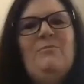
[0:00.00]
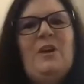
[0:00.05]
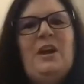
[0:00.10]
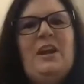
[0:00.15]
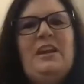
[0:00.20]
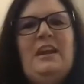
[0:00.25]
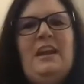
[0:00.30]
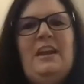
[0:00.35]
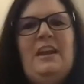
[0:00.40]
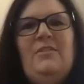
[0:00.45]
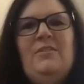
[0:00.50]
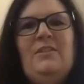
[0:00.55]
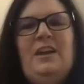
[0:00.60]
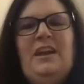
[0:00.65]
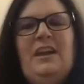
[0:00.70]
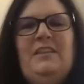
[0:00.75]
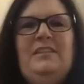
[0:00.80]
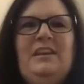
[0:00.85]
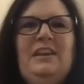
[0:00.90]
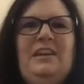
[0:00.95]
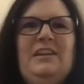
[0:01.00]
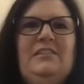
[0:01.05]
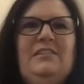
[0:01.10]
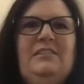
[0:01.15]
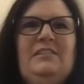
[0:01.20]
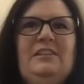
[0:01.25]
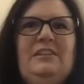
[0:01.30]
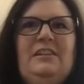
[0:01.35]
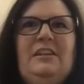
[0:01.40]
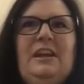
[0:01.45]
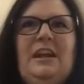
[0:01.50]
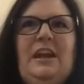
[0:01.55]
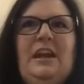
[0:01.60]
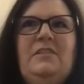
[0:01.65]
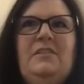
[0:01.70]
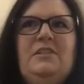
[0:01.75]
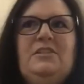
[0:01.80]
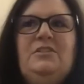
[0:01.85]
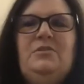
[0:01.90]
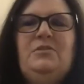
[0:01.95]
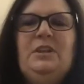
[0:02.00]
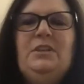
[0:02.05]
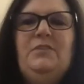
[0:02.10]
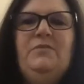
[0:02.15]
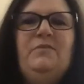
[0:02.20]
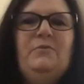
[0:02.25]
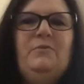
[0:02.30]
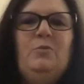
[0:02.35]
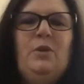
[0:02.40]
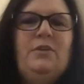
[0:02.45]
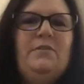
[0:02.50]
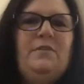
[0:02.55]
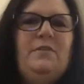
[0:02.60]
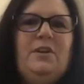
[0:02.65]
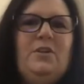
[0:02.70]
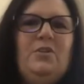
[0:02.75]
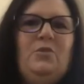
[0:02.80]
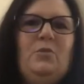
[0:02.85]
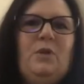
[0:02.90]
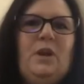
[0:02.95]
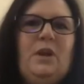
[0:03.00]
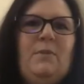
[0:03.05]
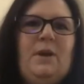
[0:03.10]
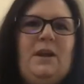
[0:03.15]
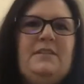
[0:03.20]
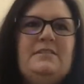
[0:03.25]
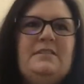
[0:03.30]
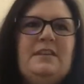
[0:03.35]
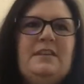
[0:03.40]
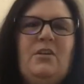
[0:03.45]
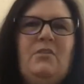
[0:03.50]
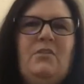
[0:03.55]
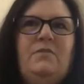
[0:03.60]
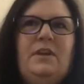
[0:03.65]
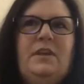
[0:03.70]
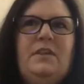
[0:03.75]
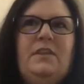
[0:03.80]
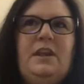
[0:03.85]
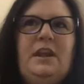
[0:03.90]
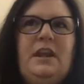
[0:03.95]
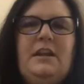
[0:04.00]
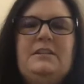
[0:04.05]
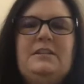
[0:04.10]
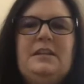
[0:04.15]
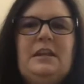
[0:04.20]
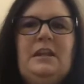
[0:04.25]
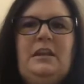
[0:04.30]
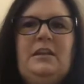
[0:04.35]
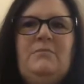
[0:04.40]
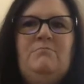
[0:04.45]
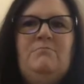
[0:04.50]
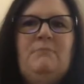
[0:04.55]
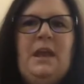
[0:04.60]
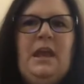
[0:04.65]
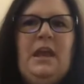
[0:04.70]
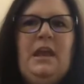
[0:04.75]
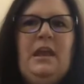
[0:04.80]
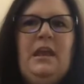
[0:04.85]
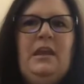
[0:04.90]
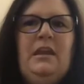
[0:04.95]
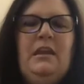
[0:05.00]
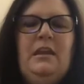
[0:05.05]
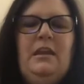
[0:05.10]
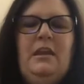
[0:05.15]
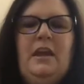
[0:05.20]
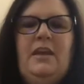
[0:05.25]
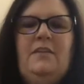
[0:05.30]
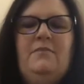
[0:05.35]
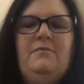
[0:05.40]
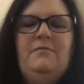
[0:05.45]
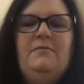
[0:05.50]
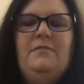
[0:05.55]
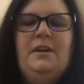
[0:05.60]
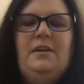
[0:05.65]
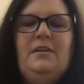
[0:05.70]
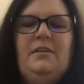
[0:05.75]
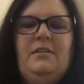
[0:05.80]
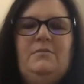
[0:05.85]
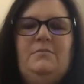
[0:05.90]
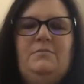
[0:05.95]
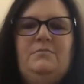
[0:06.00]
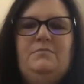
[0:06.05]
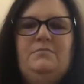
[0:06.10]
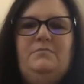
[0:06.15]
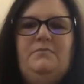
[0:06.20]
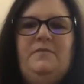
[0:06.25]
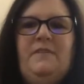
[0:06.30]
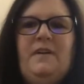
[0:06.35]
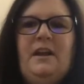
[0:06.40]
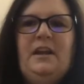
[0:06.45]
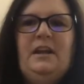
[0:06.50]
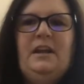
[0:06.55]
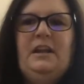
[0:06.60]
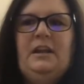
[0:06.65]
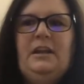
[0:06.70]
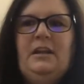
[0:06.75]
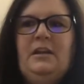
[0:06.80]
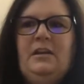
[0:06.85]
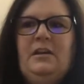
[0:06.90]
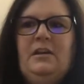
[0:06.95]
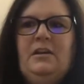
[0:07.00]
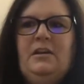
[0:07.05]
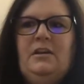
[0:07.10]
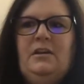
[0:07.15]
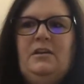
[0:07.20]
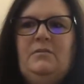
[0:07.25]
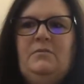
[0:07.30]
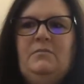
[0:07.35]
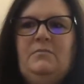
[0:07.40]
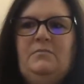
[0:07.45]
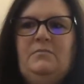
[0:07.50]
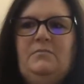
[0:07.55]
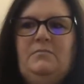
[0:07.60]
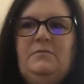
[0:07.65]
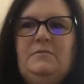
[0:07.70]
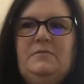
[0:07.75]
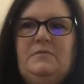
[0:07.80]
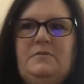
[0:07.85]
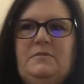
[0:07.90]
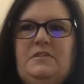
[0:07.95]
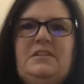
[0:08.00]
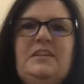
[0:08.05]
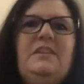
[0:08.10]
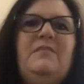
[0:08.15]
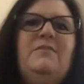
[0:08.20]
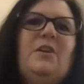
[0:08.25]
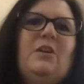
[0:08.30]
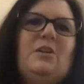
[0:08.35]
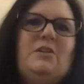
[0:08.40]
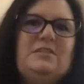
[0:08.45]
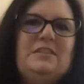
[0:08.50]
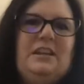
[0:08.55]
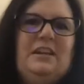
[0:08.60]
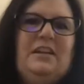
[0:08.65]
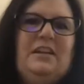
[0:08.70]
now. And then doing the one funnel away myself, I think I did it in May, and finding Steve Larson, and